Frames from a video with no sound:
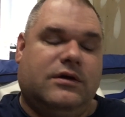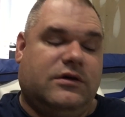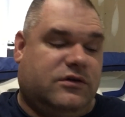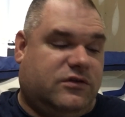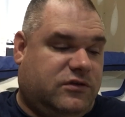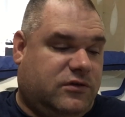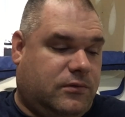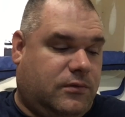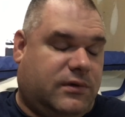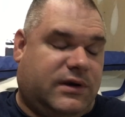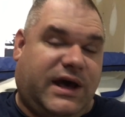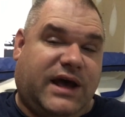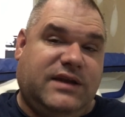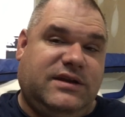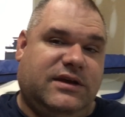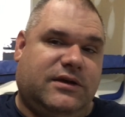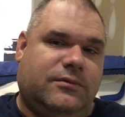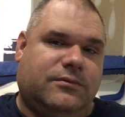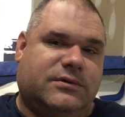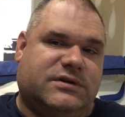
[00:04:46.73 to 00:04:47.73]
So what I
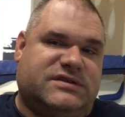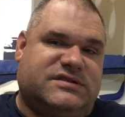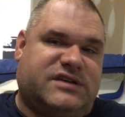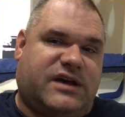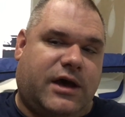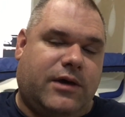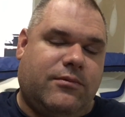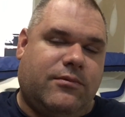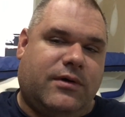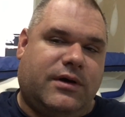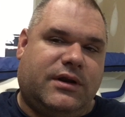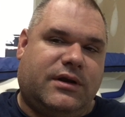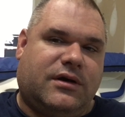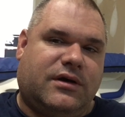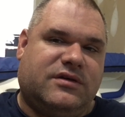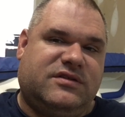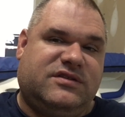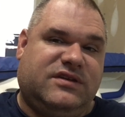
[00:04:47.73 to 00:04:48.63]
did was I went on